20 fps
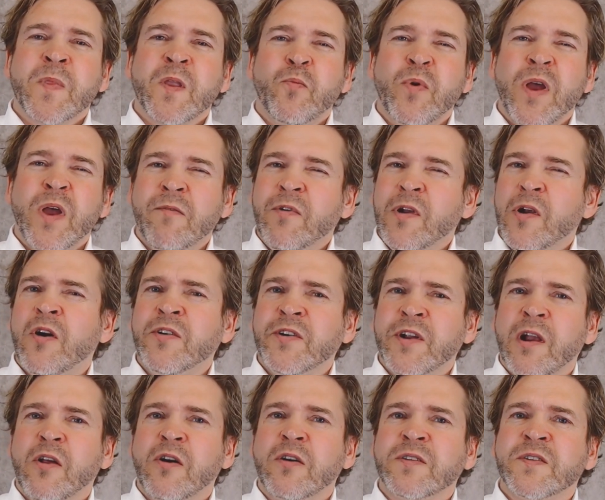we have learned
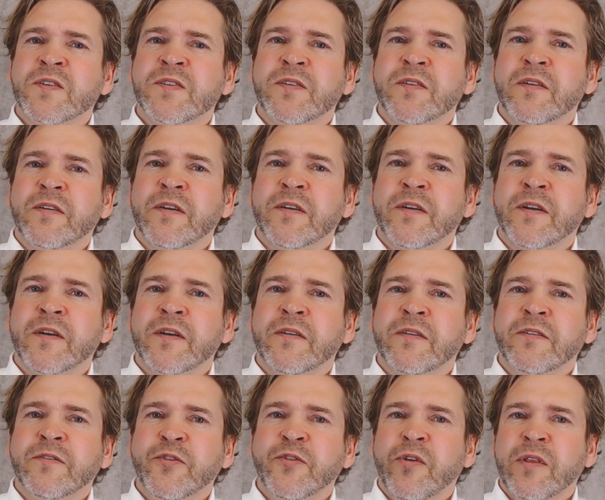a lot
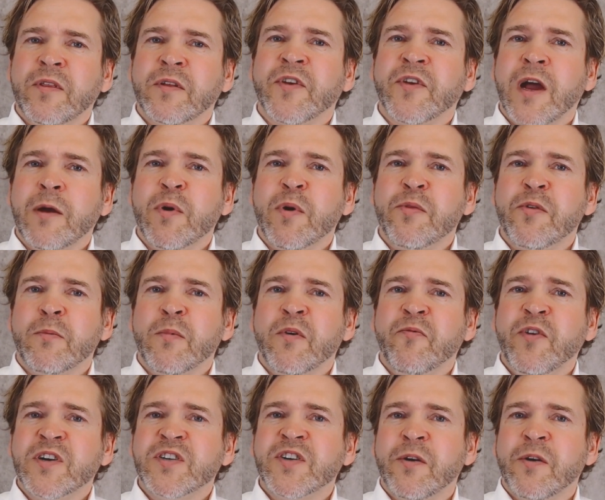during the time with Thermo
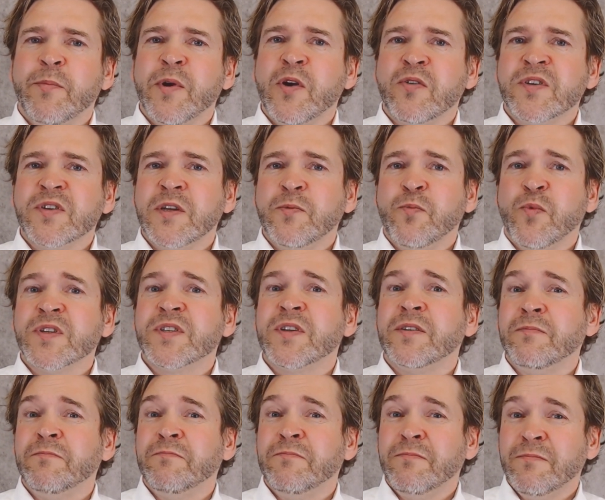Fisher because it was
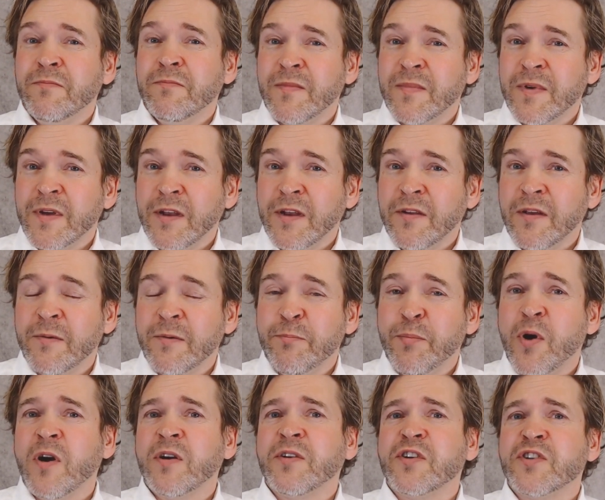a
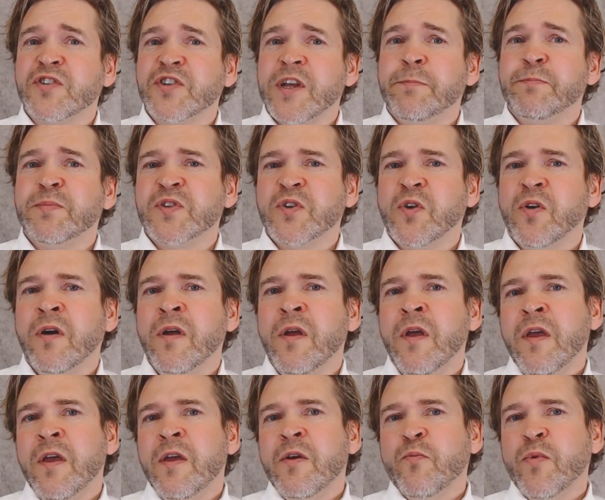partnership. So
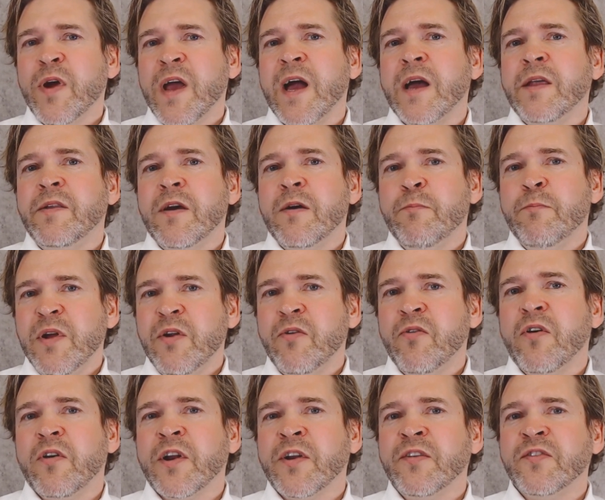we had a
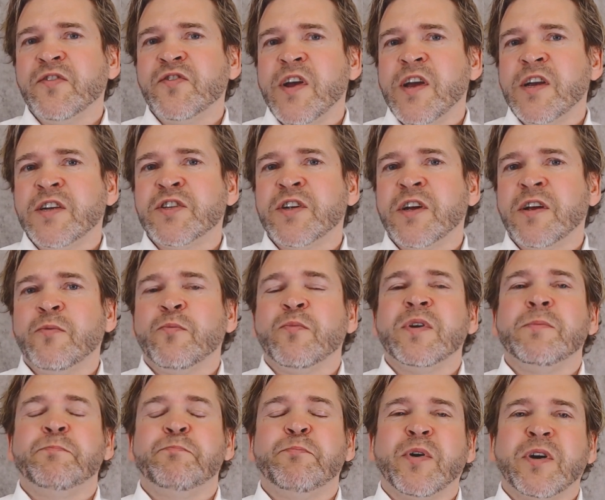mirror organization.
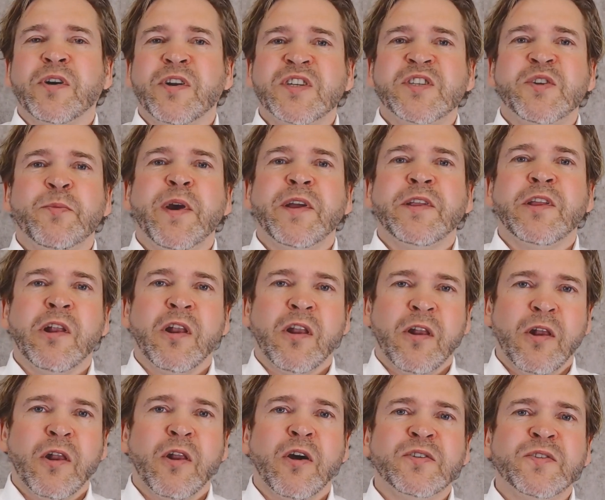We participated
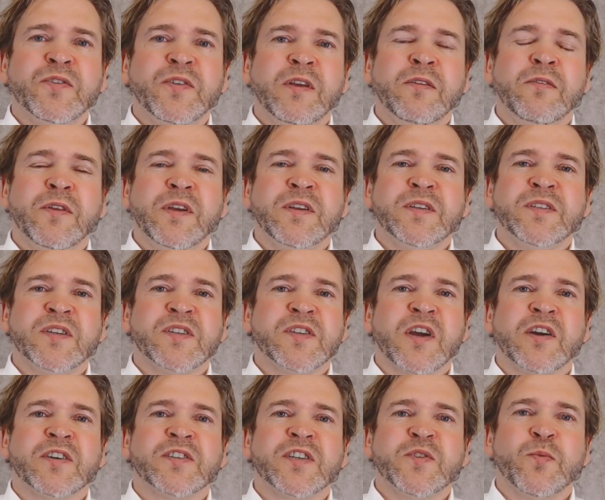a lot in these
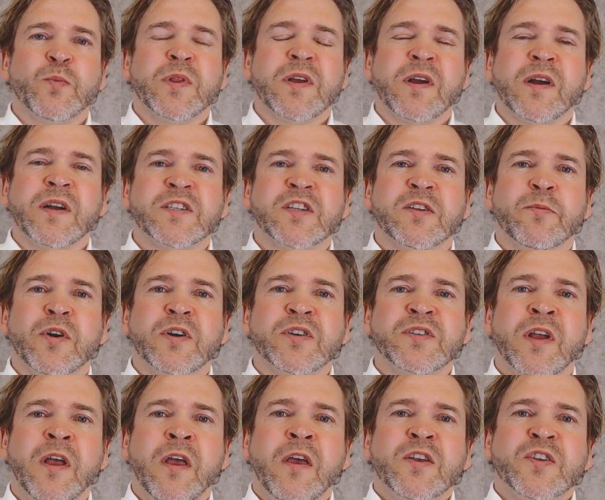discussions with
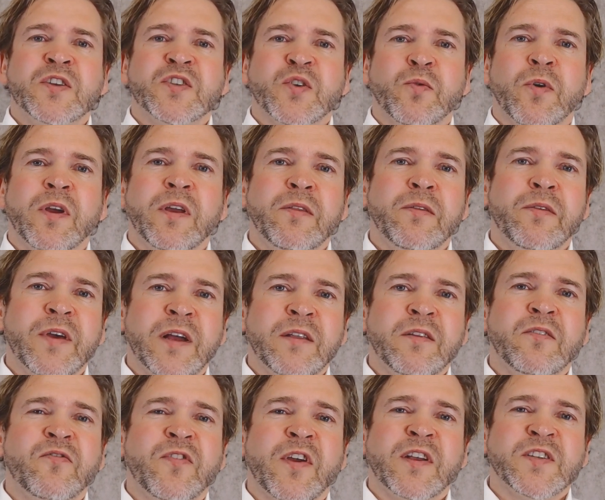customers. So in
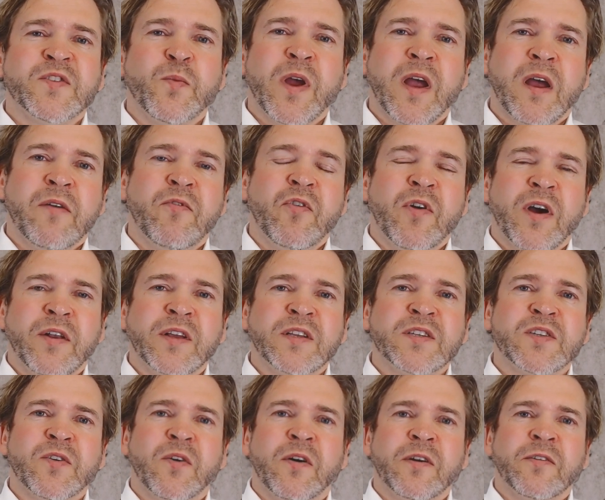that sense, we have a running
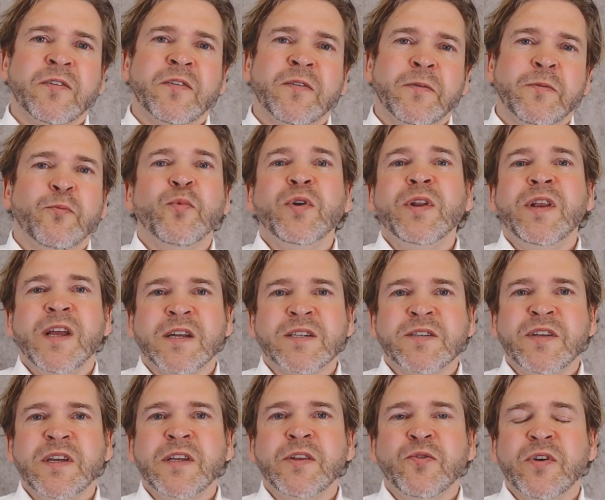start. We
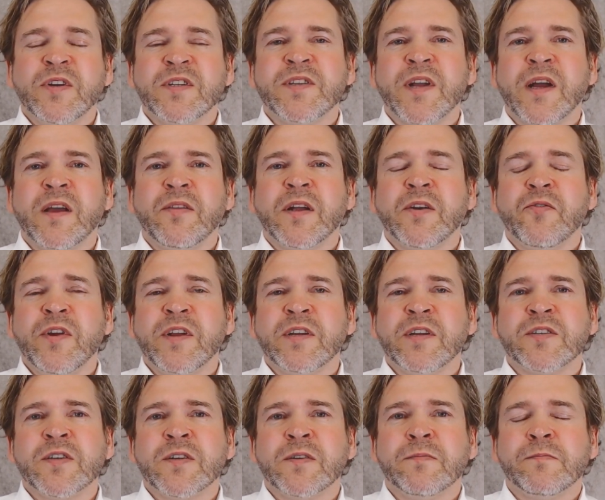just need to extend that
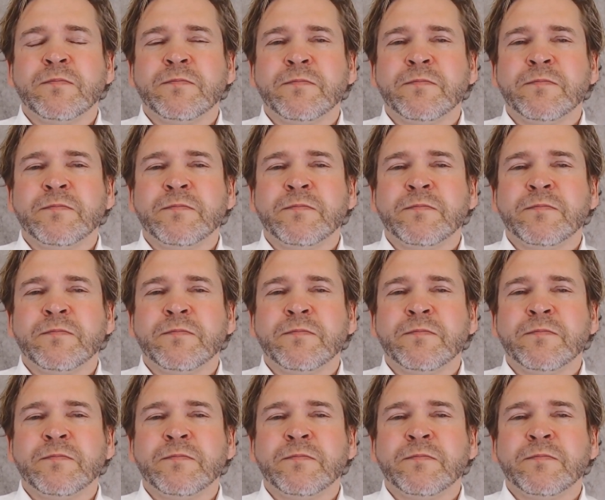reach.